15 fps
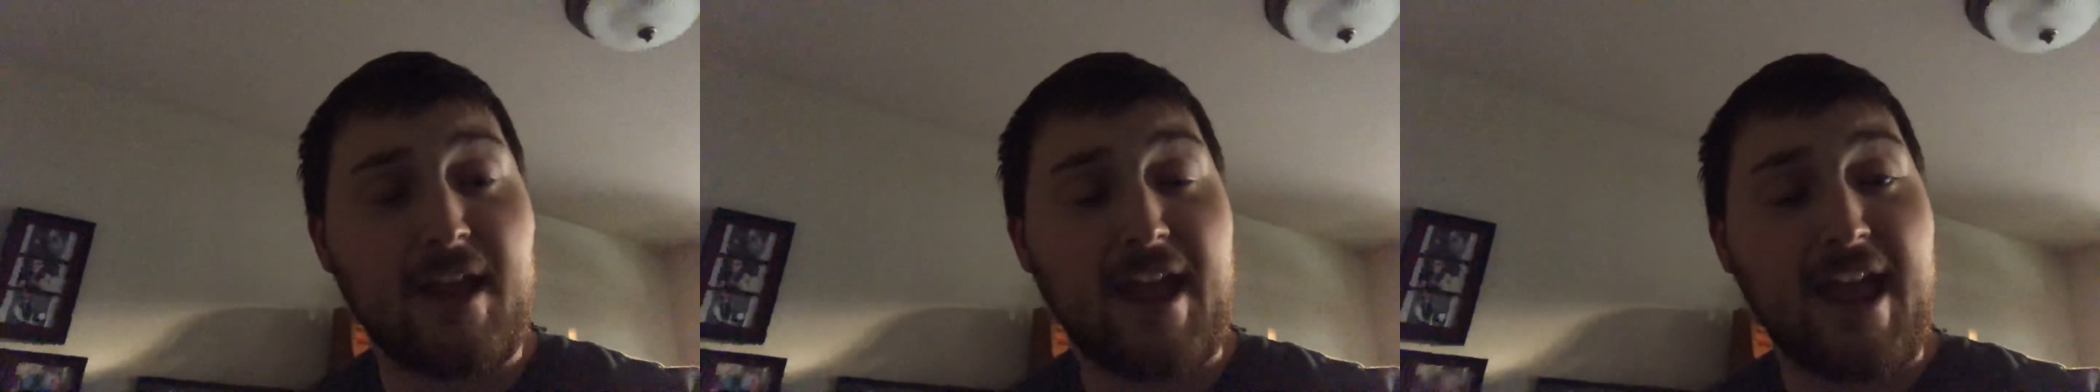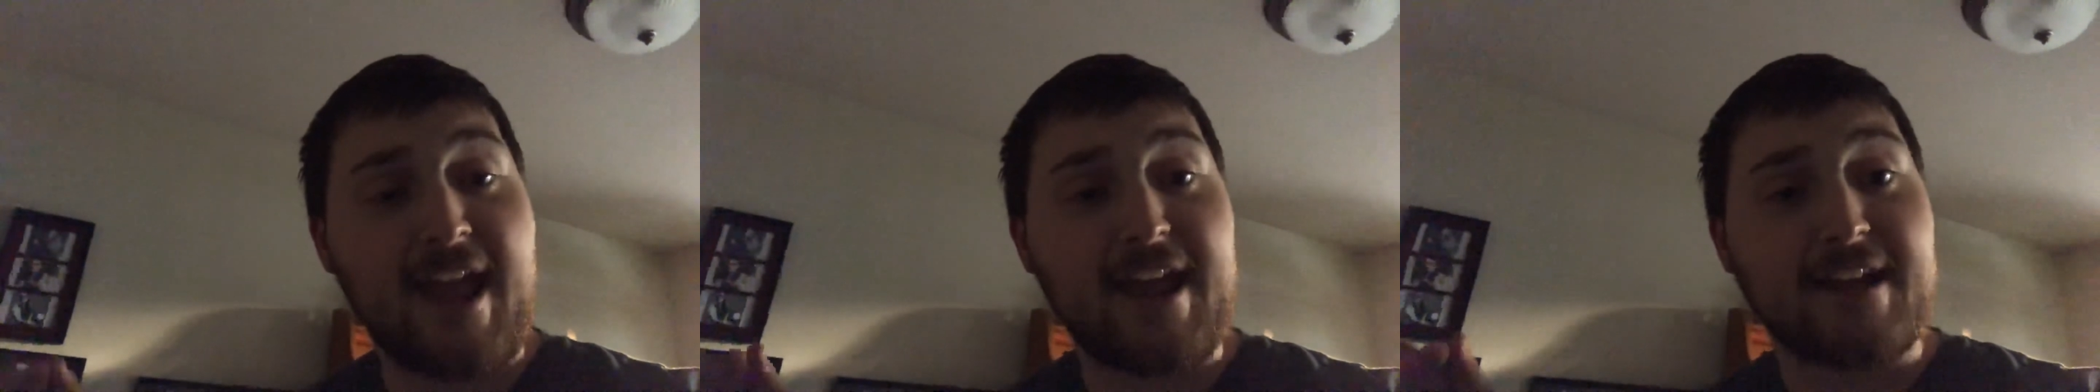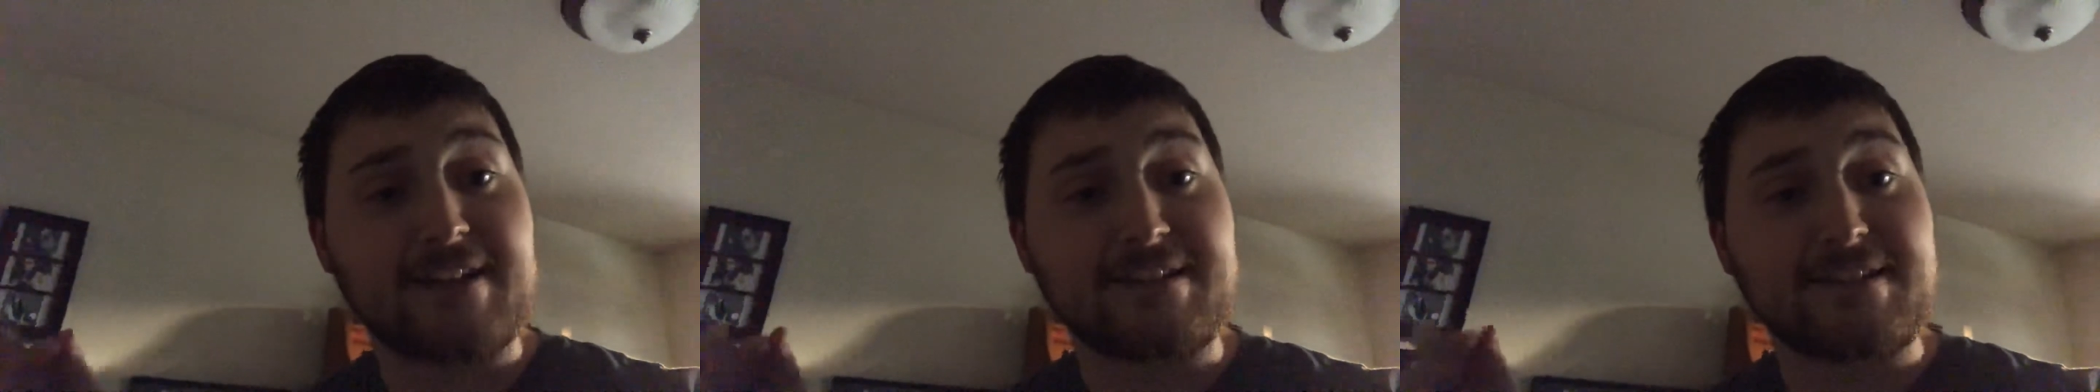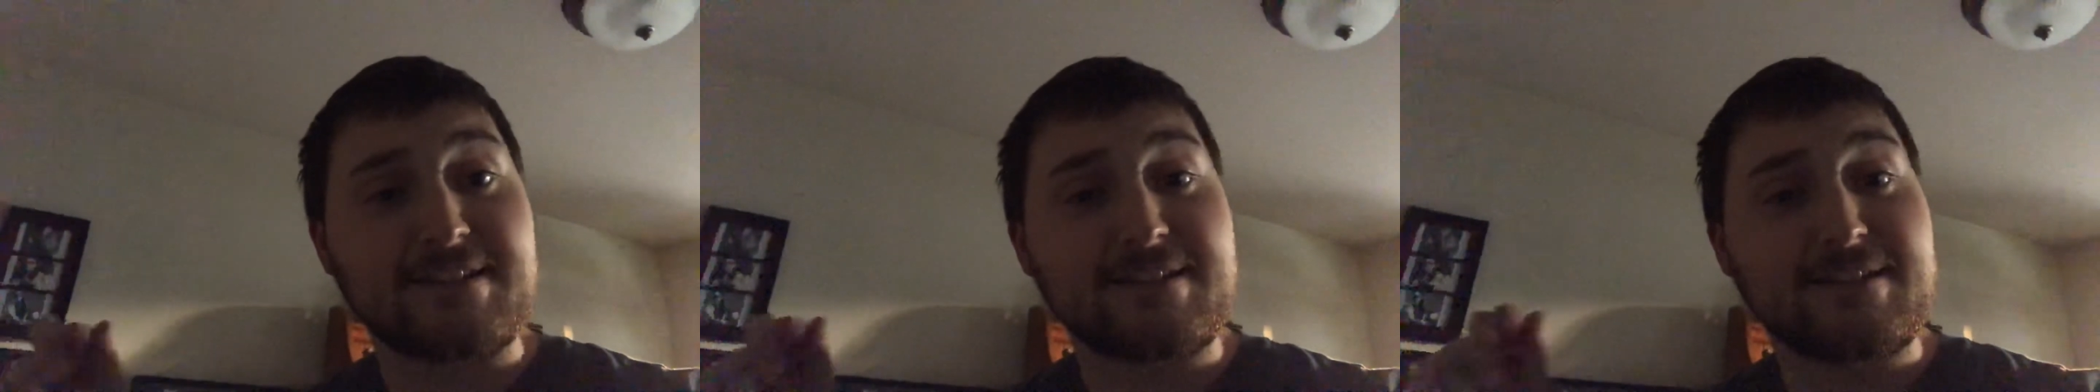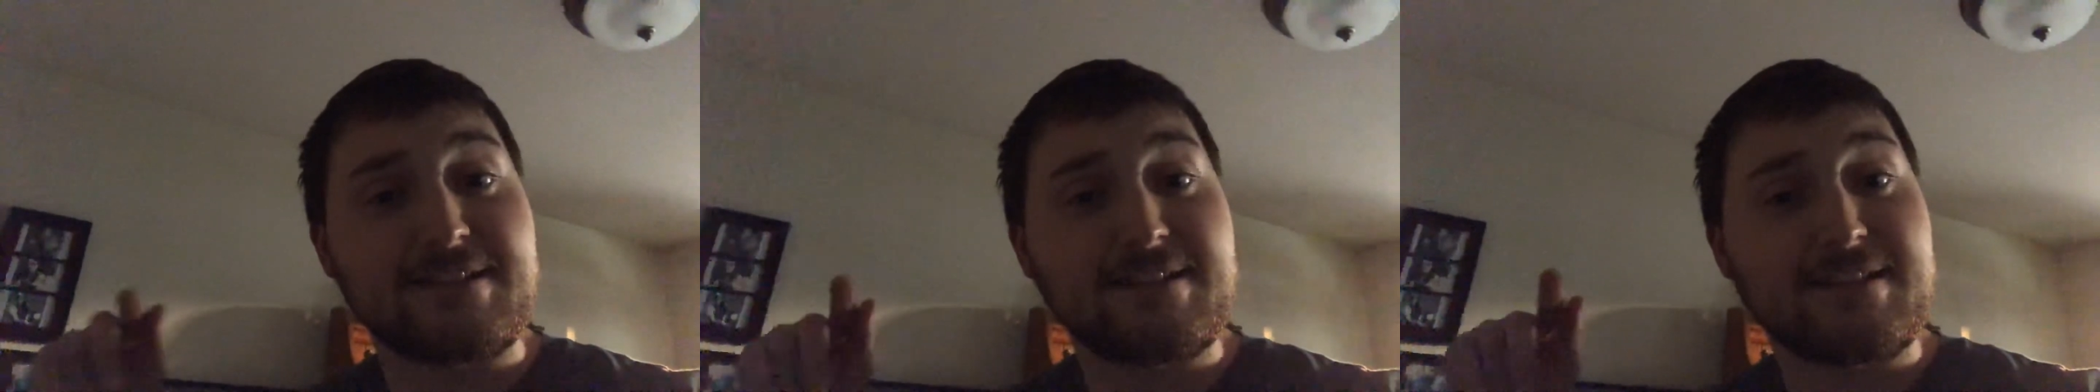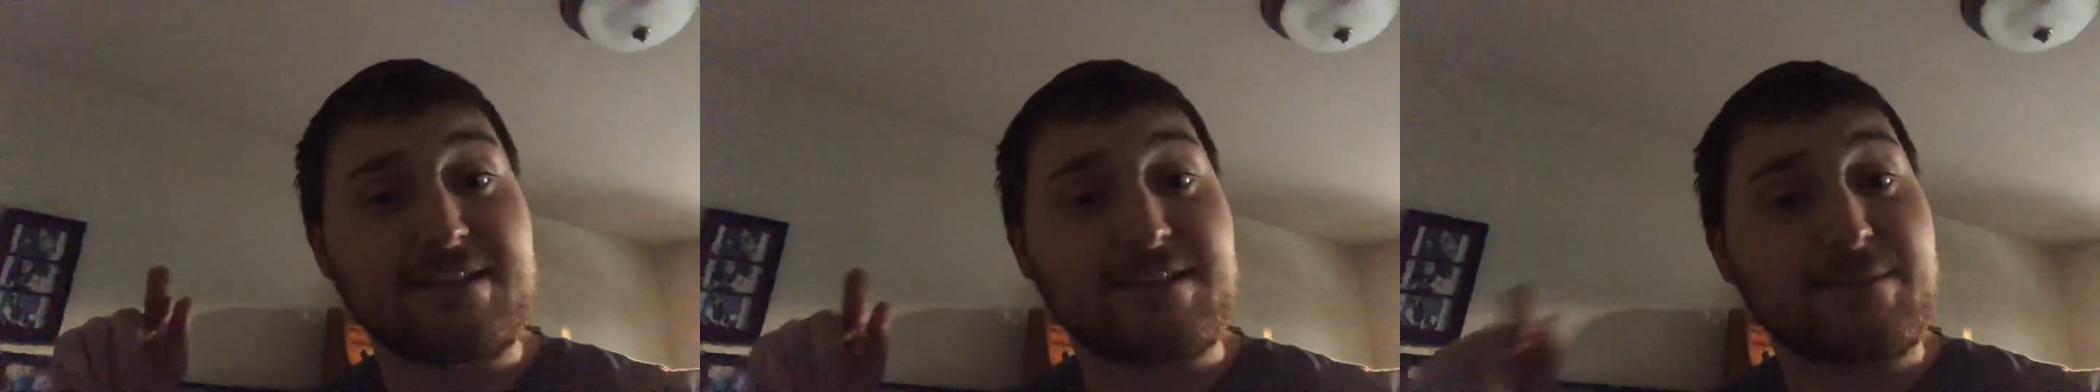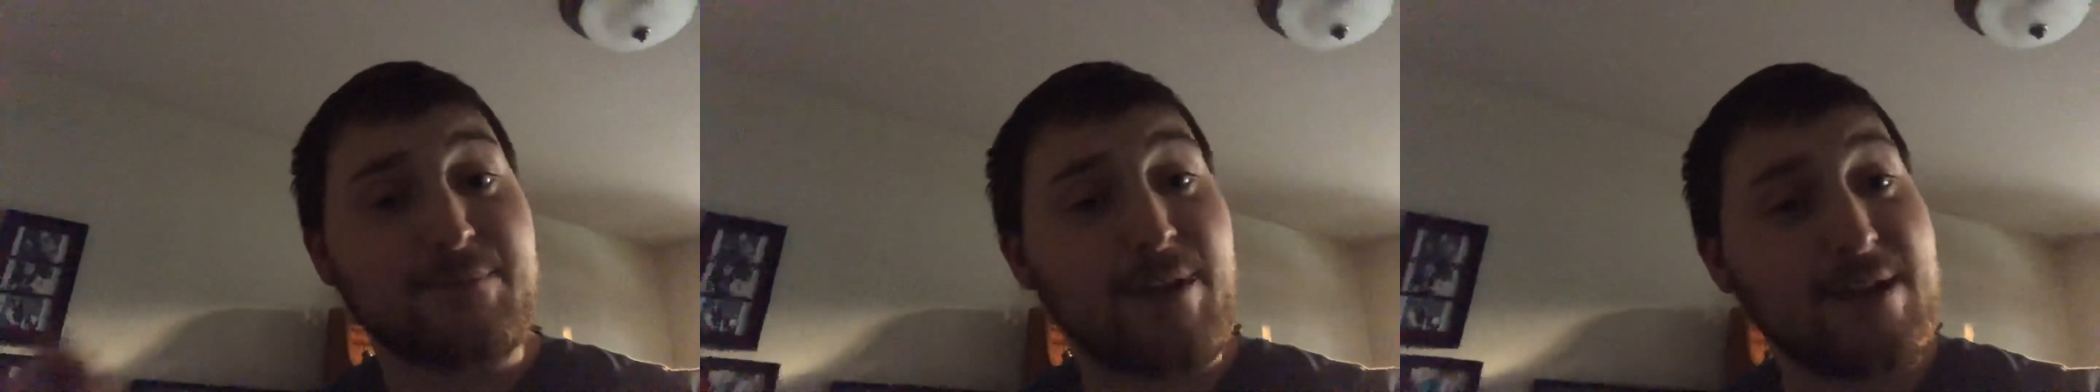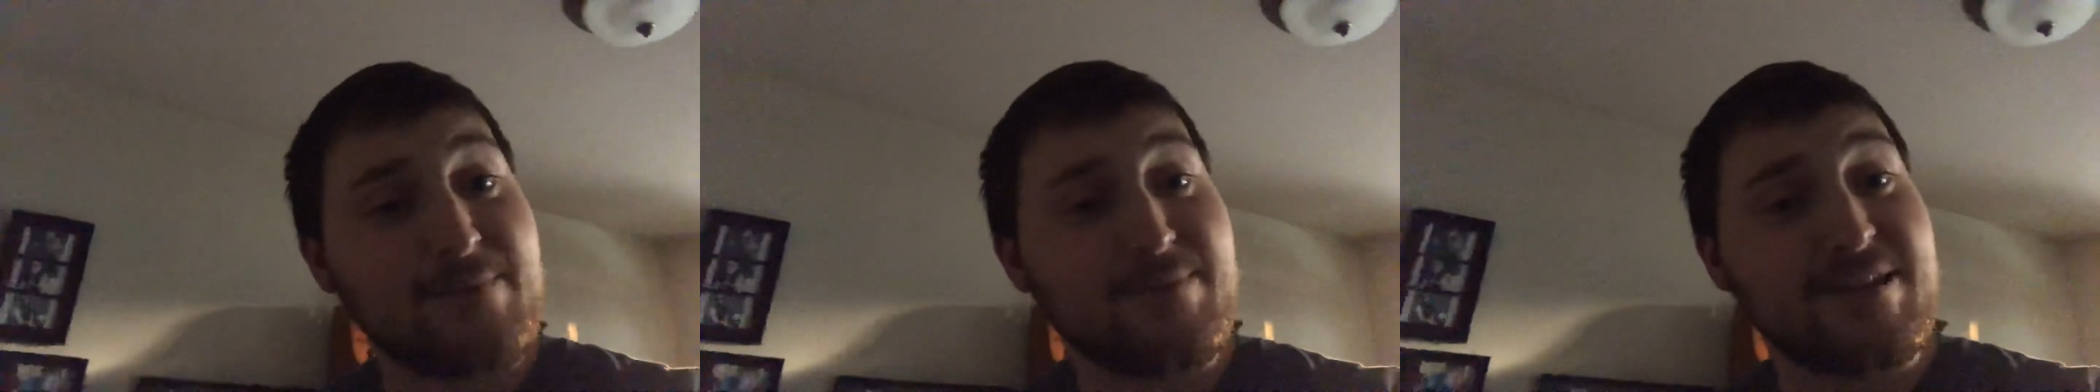And despite